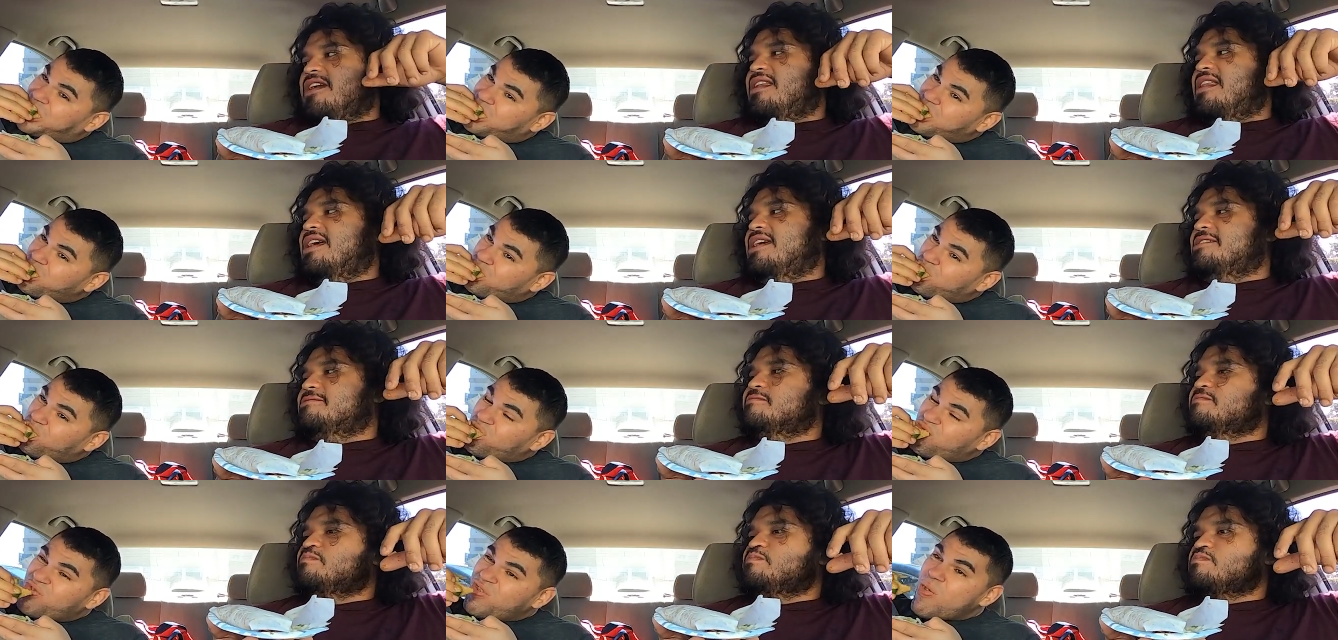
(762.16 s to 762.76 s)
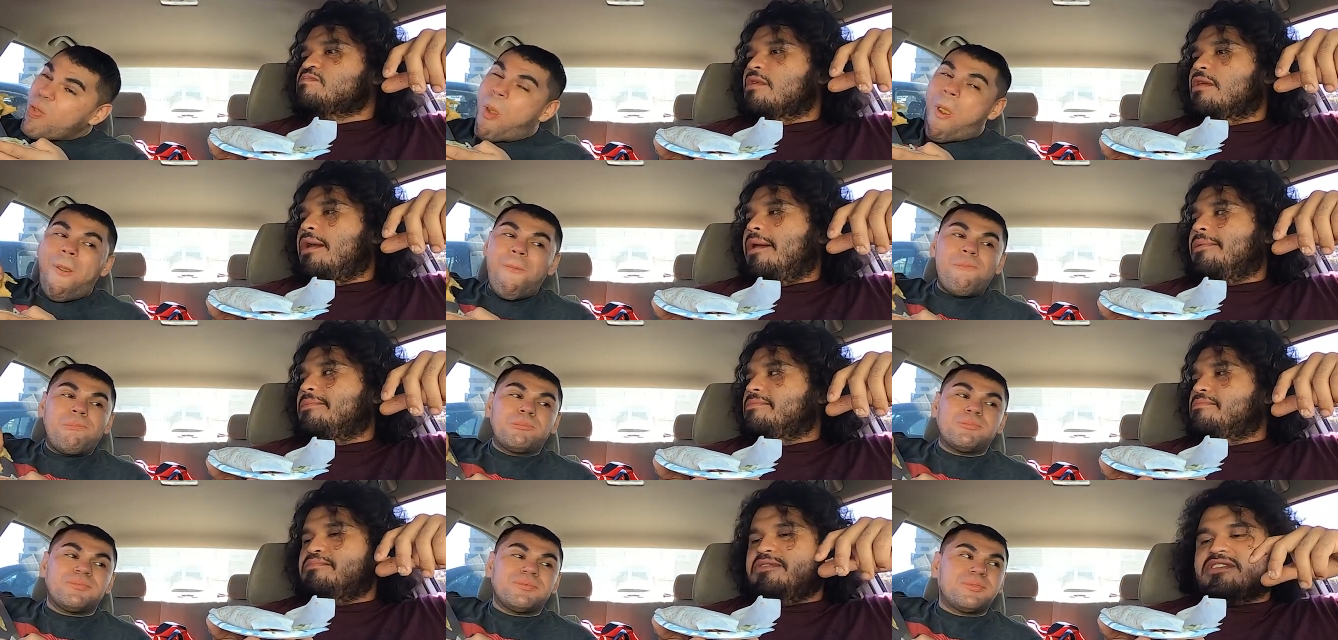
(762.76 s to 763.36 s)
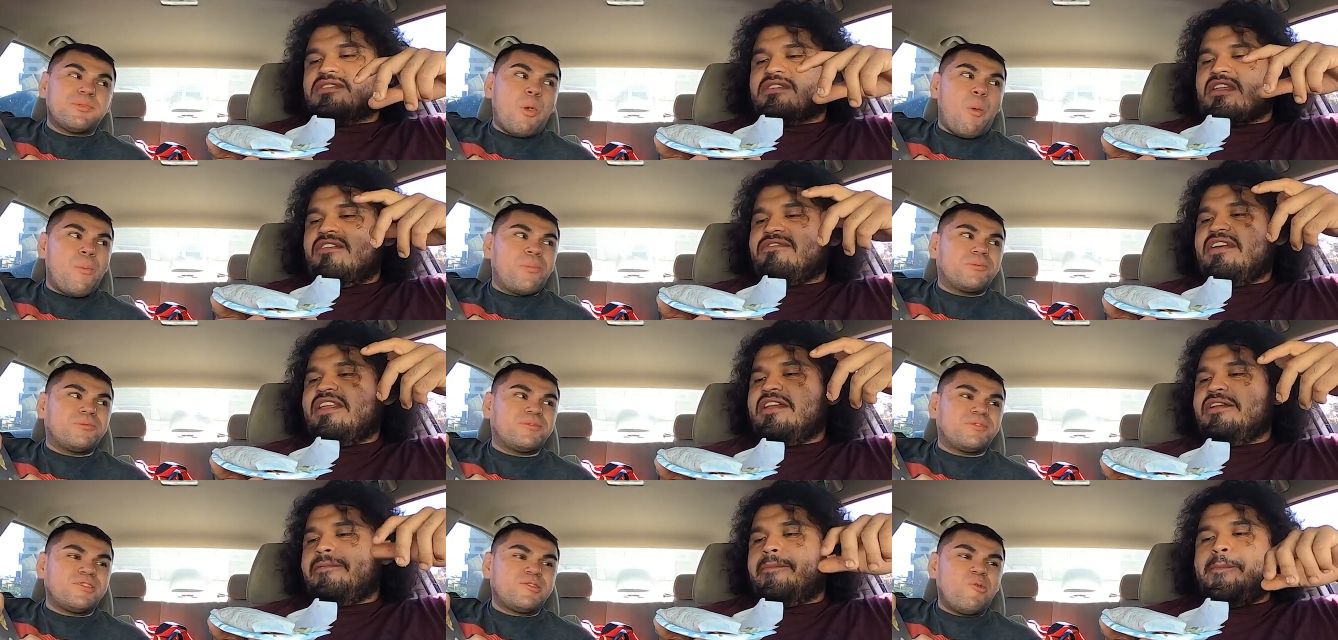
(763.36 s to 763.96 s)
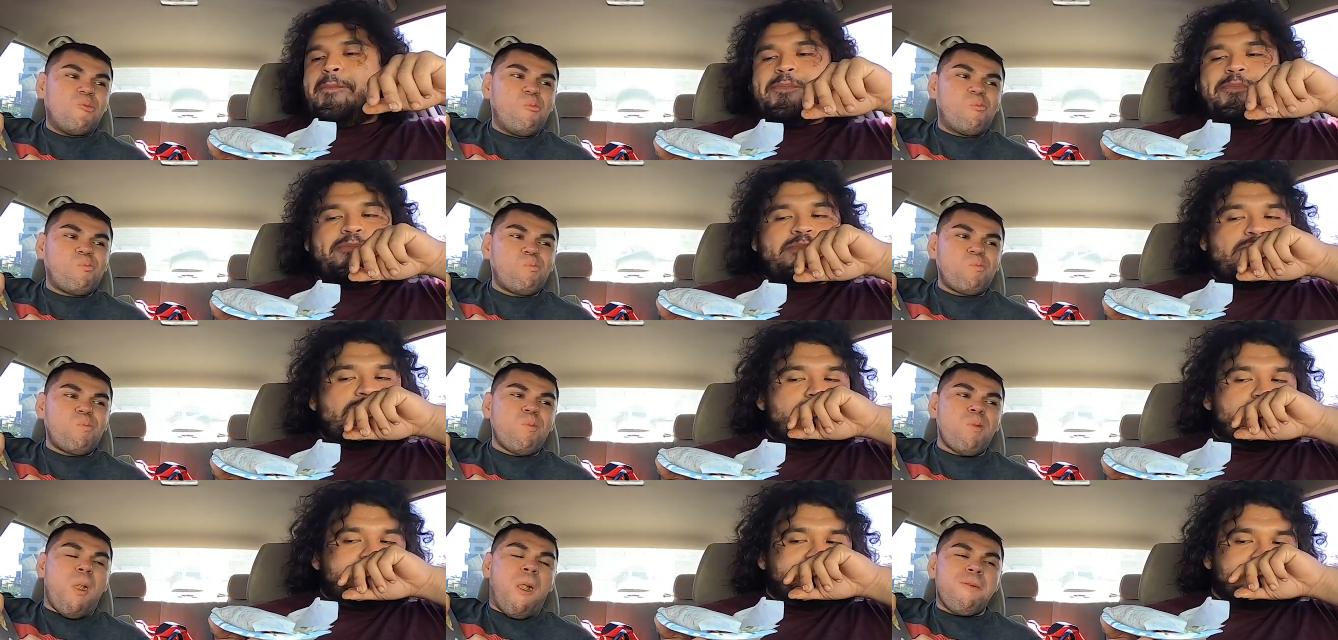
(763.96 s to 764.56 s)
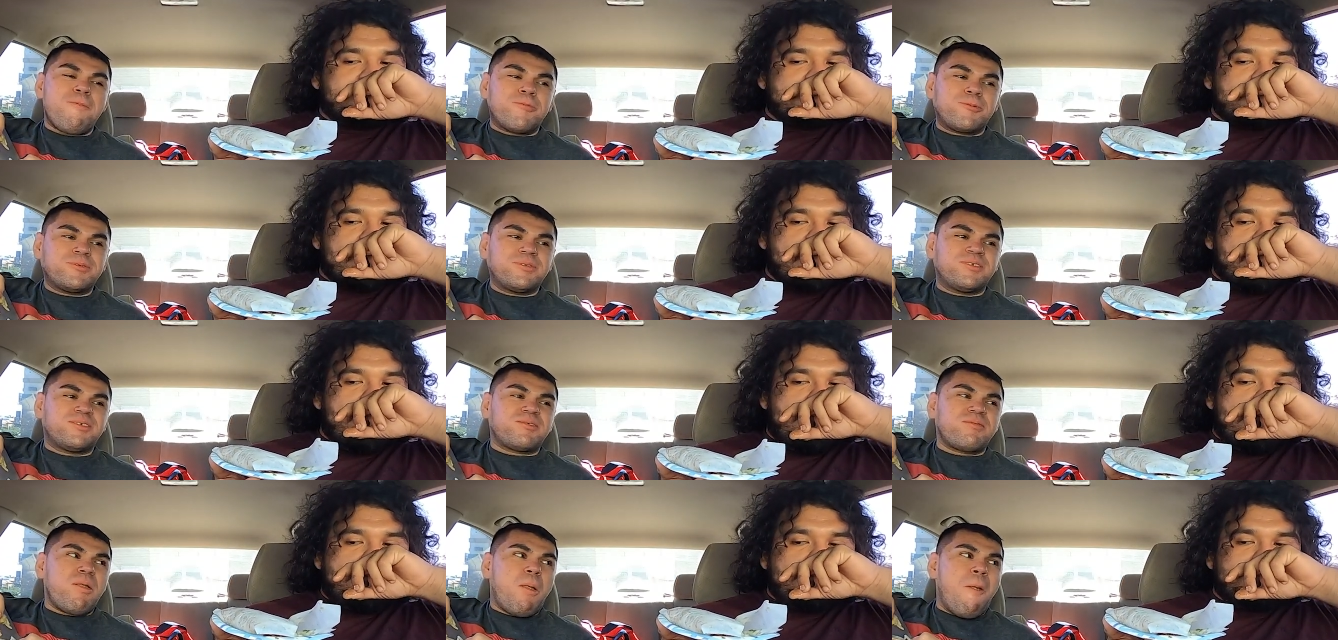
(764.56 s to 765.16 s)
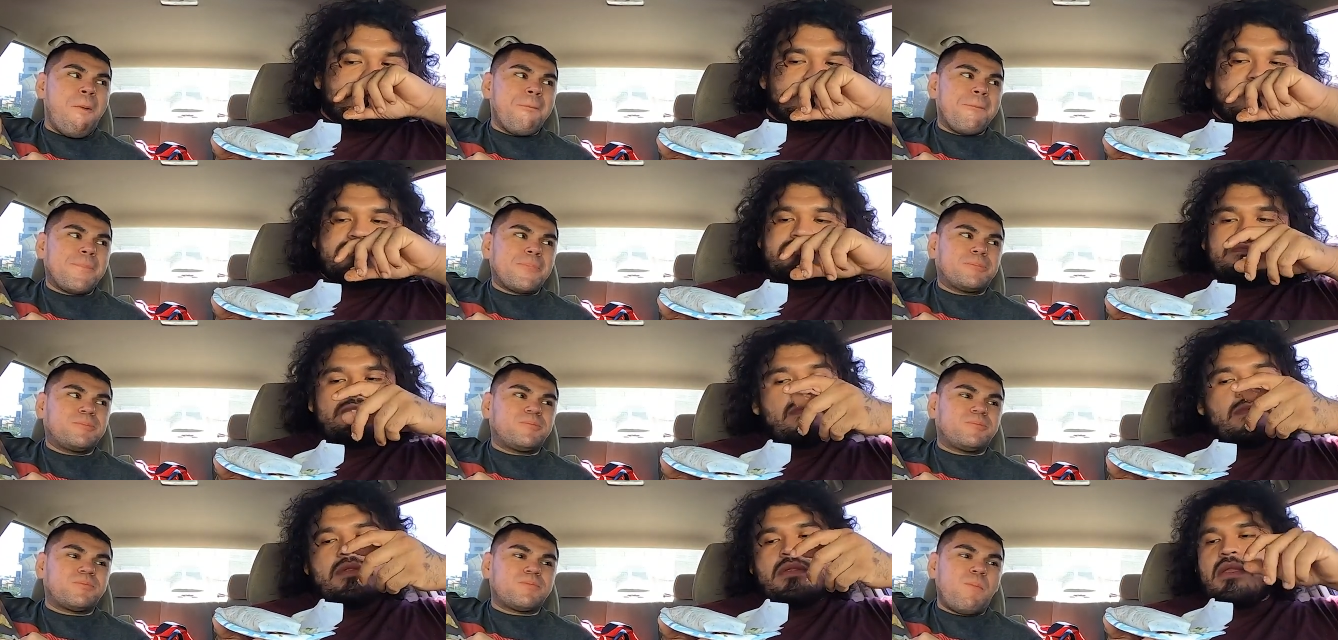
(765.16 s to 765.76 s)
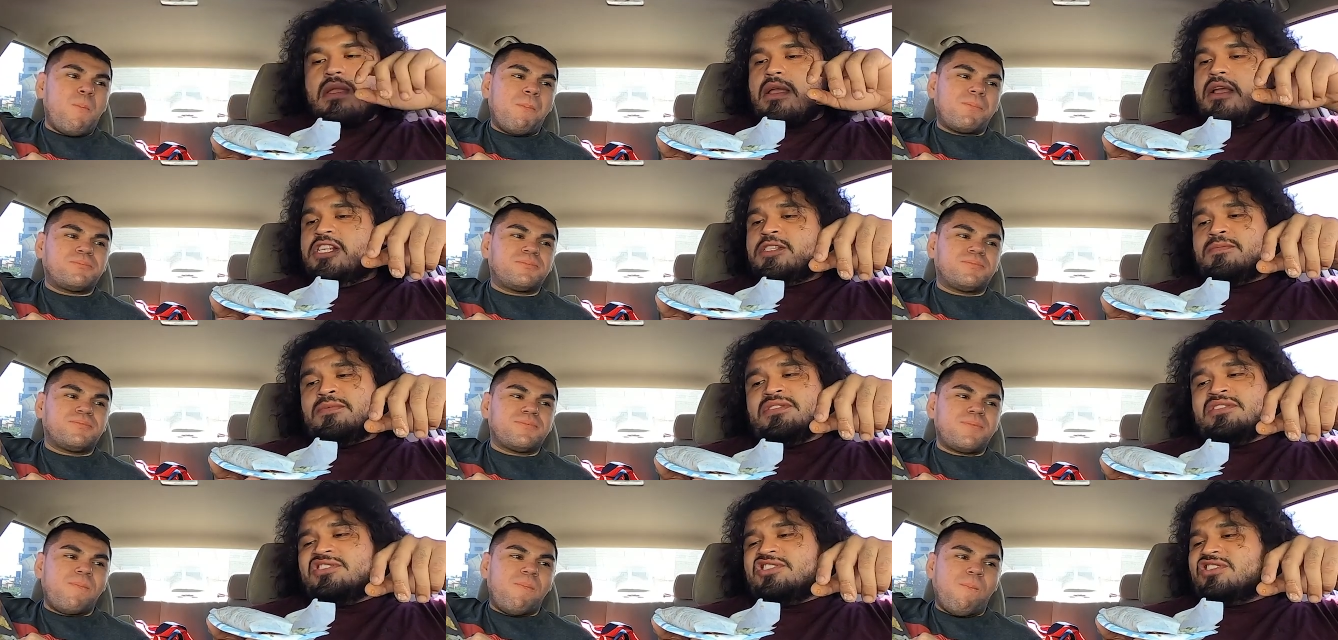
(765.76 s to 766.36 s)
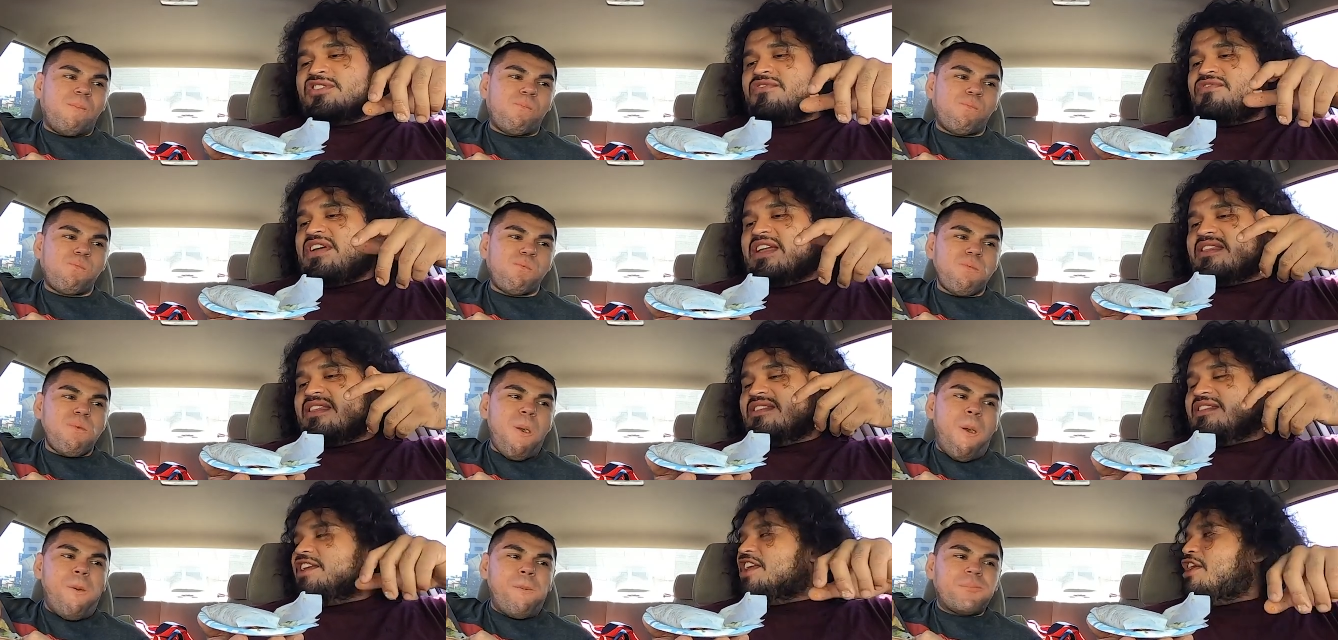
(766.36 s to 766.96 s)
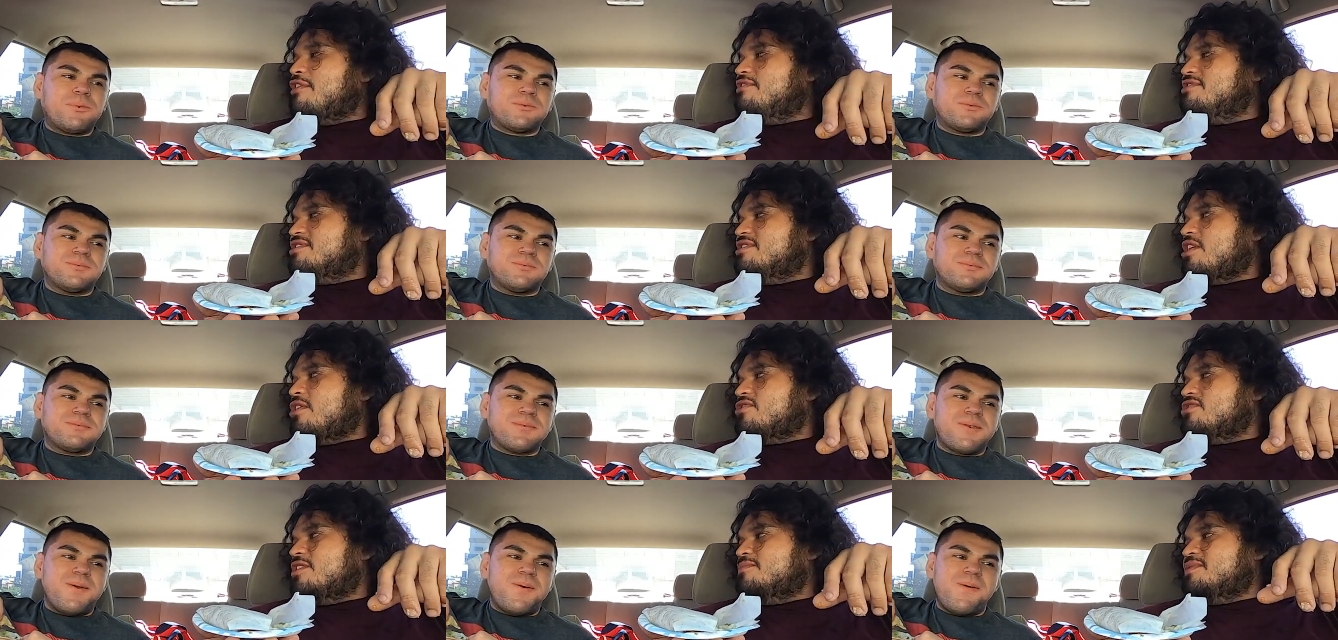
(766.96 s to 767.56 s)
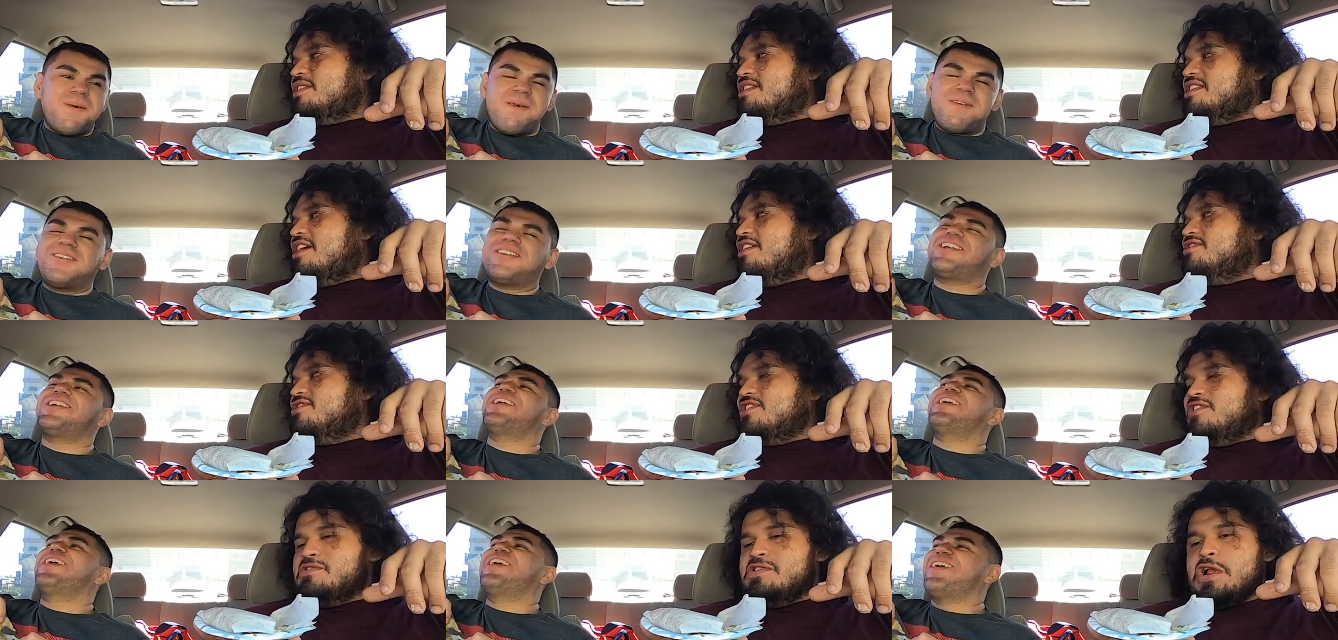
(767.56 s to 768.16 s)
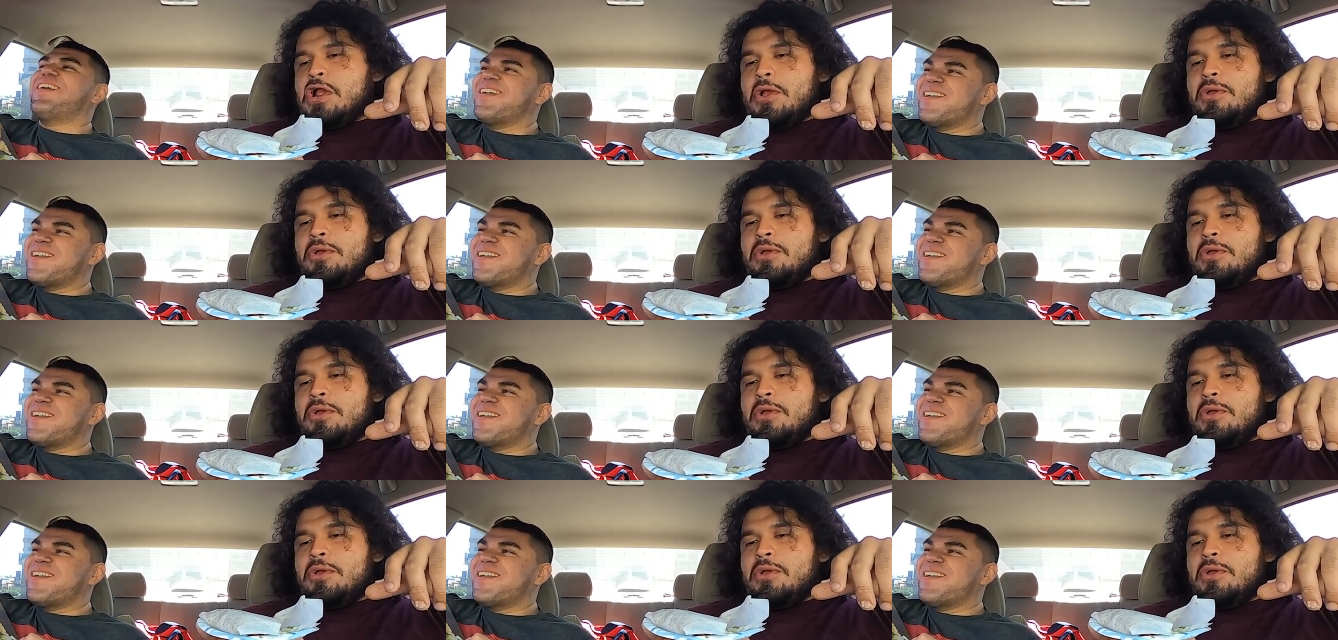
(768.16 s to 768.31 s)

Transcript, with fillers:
Speaker 1: kind of like pissed off at it. Mm -hmm. It's mostly just the fact that they give us the tacos upside down. So